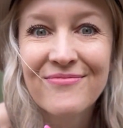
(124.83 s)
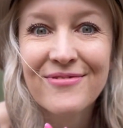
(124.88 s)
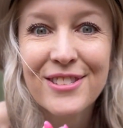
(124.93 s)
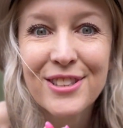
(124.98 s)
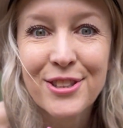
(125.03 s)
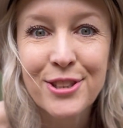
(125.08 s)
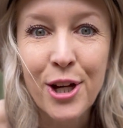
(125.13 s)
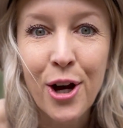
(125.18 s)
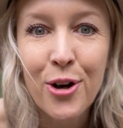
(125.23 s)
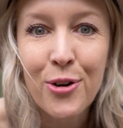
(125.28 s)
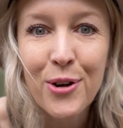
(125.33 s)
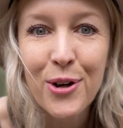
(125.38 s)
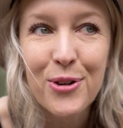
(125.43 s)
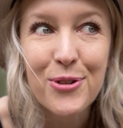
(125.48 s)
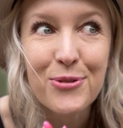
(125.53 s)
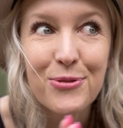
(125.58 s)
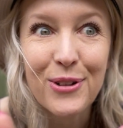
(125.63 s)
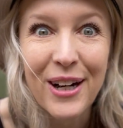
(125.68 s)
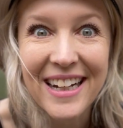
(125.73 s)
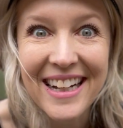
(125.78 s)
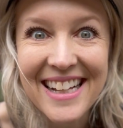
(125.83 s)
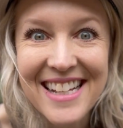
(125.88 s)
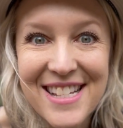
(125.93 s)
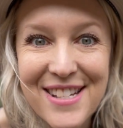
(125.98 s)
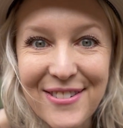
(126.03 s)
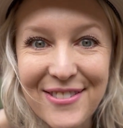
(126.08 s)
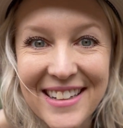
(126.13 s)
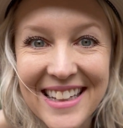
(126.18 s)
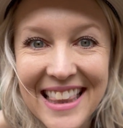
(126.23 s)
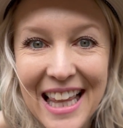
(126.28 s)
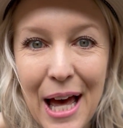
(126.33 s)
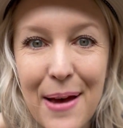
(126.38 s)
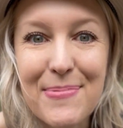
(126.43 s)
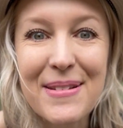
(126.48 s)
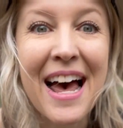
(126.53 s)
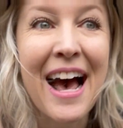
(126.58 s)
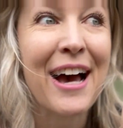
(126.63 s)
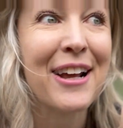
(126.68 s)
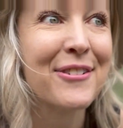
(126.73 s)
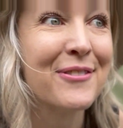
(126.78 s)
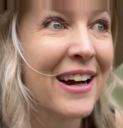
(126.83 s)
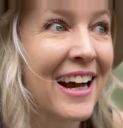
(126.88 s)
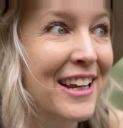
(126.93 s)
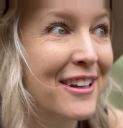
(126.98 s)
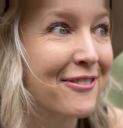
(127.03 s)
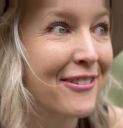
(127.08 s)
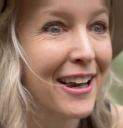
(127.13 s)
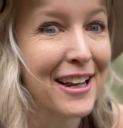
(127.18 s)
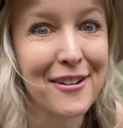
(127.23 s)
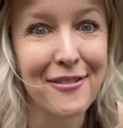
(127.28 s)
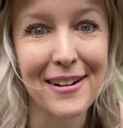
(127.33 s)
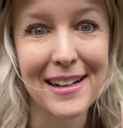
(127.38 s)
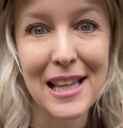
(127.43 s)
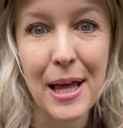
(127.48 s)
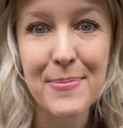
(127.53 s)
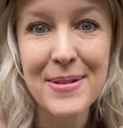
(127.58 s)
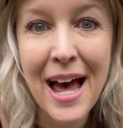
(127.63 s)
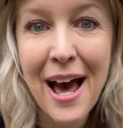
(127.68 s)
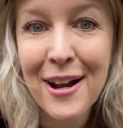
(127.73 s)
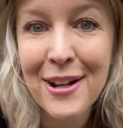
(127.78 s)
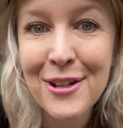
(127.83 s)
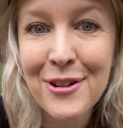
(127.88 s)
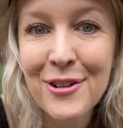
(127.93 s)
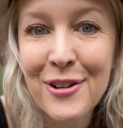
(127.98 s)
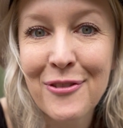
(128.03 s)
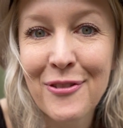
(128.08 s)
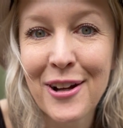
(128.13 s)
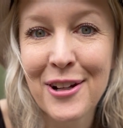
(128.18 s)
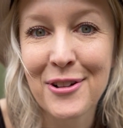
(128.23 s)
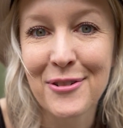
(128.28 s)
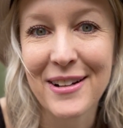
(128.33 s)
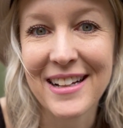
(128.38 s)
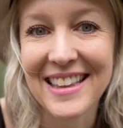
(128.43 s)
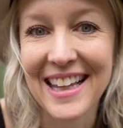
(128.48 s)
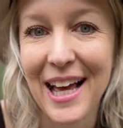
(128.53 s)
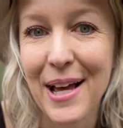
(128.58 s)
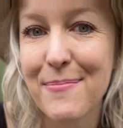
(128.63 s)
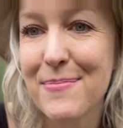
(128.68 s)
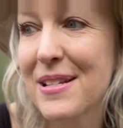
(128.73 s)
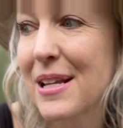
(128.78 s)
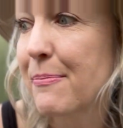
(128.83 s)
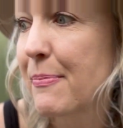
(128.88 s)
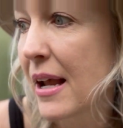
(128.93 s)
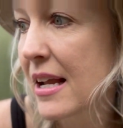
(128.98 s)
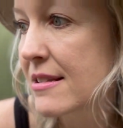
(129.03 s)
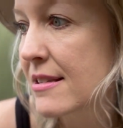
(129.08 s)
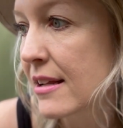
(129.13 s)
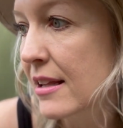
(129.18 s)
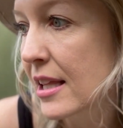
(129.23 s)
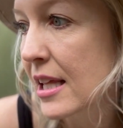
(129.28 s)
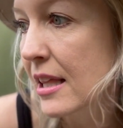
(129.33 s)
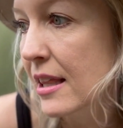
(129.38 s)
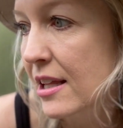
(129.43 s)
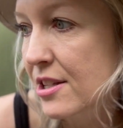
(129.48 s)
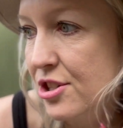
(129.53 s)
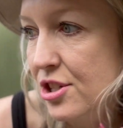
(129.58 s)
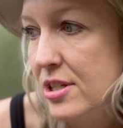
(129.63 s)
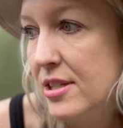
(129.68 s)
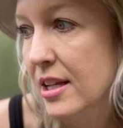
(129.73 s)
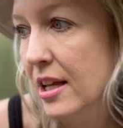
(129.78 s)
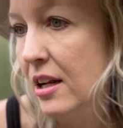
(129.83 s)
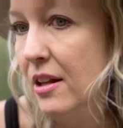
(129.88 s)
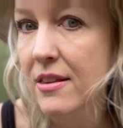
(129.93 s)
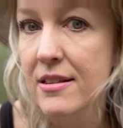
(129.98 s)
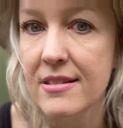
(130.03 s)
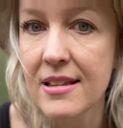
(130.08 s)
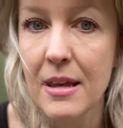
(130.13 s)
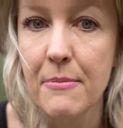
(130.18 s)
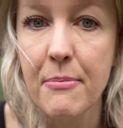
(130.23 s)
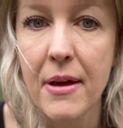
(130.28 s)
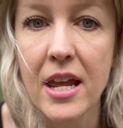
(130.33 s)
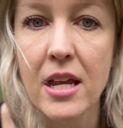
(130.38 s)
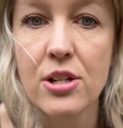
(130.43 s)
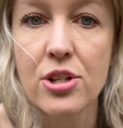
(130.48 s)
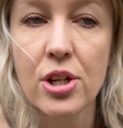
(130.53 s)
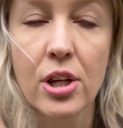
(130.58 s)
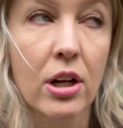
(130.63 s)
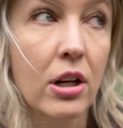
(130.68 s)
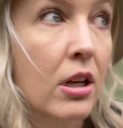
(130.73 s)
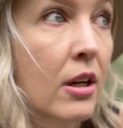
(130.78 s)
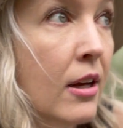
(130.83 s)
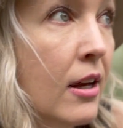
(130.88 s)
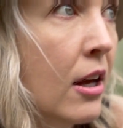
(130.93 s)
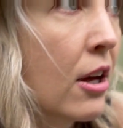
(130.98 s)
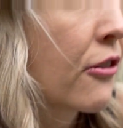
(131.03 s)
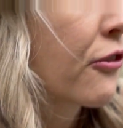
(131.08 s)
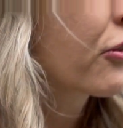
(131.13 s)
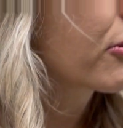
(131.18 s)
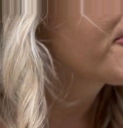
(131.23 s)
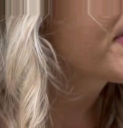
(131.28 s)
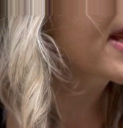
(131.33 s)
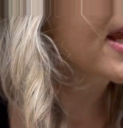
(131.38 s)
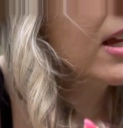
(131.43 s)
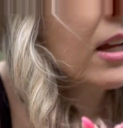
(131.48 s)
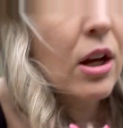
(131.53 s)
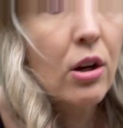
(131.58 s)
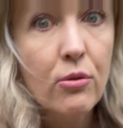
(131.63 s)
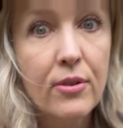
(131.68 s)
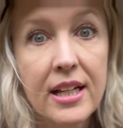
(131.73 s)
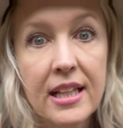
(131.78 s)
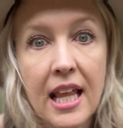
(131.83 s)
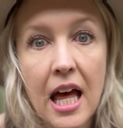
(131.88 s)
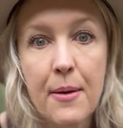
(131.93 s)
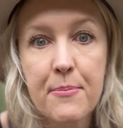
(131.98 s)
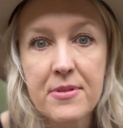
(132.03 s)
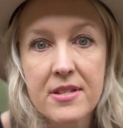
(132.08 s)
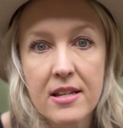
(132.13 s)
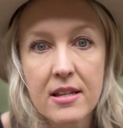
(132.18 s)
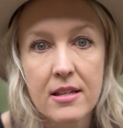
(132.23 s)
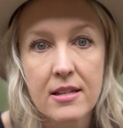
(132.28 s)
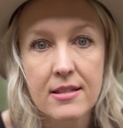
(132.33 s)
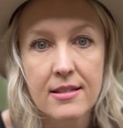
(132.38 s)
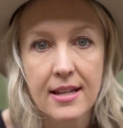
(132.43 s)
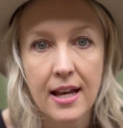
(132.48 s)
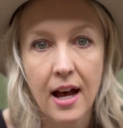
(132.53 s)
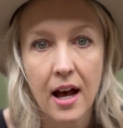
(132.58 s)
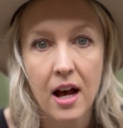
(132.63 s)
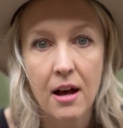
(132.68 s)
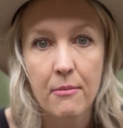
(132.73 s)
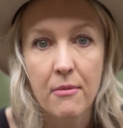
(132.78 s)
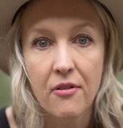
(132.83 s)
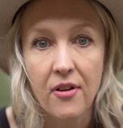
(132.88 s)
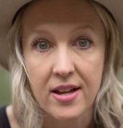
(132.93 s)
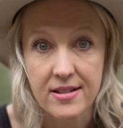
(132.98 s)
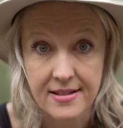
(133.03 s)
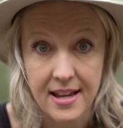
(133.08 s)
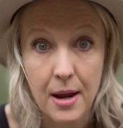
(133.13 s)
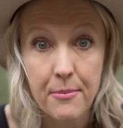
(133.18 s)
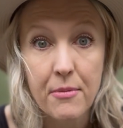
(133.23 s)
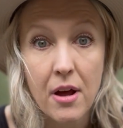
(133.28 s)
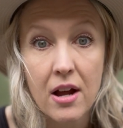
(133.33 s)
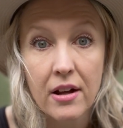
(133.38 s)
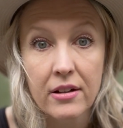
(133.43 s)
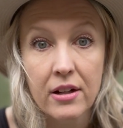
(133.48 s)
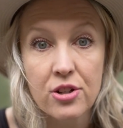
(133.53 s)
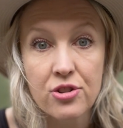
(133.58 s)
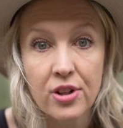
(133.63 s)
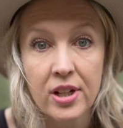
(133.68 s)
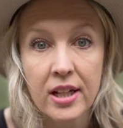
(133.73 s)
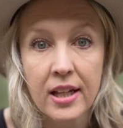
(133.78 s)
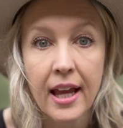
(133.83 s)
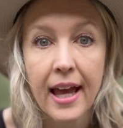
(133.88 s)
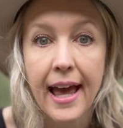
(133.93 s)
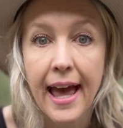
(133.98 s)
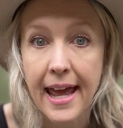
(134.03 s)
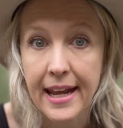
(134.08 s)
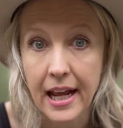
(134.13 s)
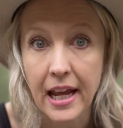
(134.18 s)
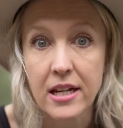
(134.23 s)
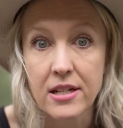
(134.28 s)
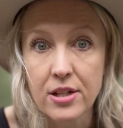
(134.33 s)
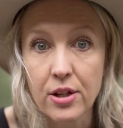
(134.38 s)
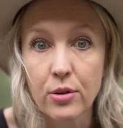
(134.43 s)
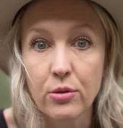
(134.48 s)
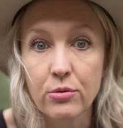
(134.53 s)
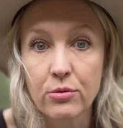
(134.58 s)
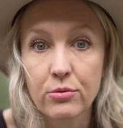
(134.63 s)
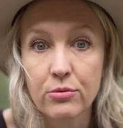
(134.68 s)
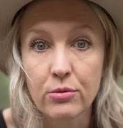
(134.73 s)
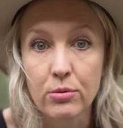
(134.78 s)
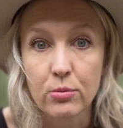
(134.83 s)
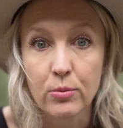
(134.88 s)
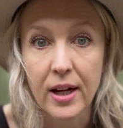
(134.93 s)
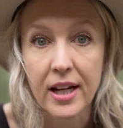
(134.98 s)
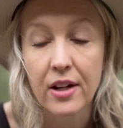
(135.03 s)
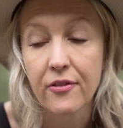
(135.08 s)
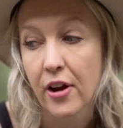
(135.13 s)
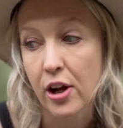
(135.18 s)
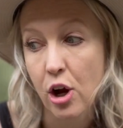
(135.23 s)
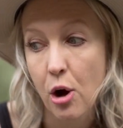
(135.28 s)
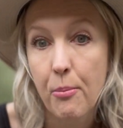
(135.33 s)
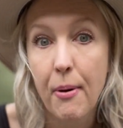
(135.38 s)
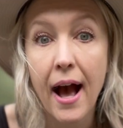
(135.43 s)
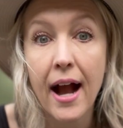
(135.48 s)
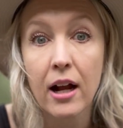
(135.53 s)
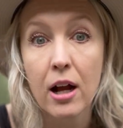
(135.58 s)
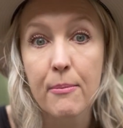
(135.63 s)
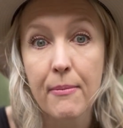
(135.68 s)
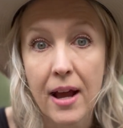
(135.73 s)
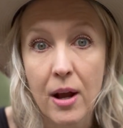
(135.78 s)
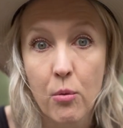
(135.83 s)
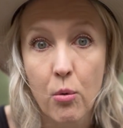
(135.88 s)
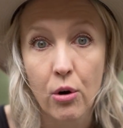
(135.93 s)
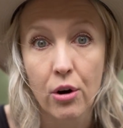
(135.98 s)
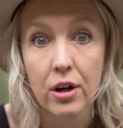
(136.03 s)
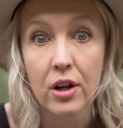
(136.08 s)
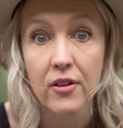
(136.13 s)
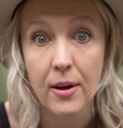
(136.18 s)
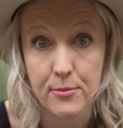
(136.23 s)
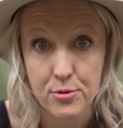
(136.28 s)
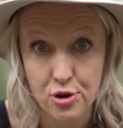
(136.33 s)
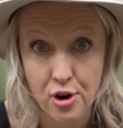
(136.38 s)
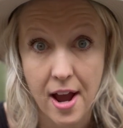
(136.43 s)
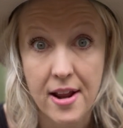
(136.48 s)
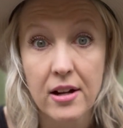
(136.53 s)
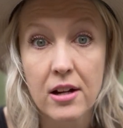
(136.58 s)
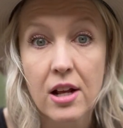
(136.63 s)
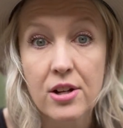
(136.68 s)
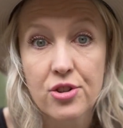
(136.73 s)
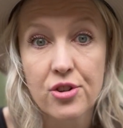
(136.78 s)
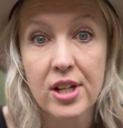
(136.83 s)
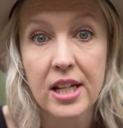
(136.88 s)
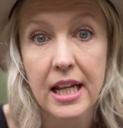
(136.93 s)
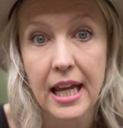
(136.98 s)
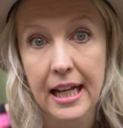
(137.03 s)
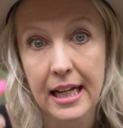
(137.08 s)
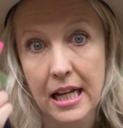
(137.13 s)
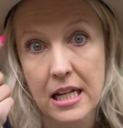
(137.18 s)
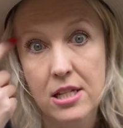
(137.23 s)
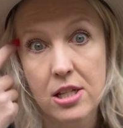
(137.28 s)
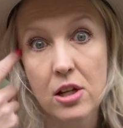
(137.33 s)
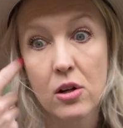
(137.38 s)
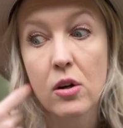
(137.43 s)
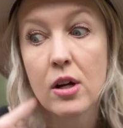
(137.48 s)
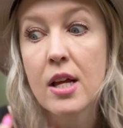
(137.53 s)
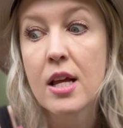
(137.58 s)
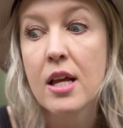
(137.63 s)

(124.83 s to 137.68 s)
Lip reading: So what is a relapse? How do I define a relapse? How do you define a relapse? Like, basically, let's just get on the same page here. For me, a relapse is if I say I'm not going to drink and I do. Right? If I go back on my word, if I'm trying to not drink and I do.